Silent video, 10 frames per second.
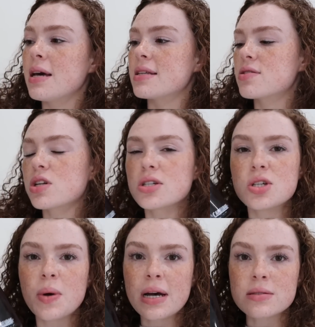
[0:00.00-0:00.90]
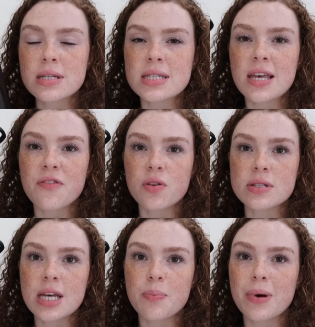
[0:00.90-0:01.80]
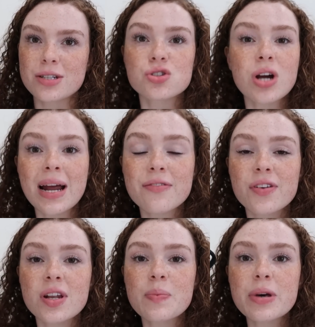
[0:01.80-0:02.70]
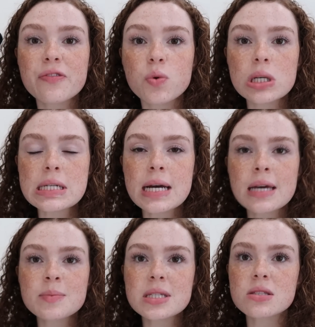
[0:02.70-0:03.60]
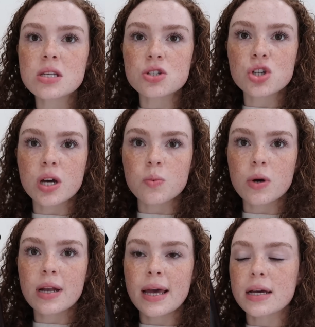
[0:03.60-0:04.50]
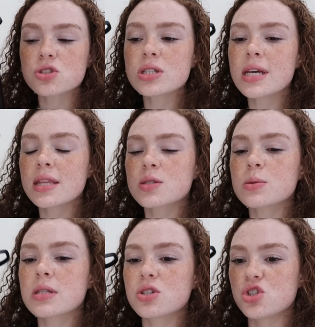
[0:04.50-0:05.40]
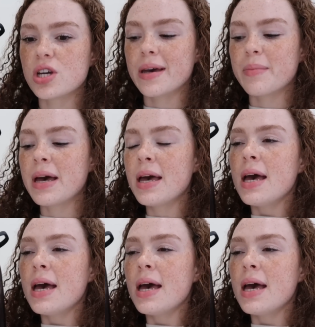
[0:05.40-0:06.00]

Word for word: It's 32 ounces. I fill this up. I try to fill it up like four times. It's such a good one. I actually take this one to the gym.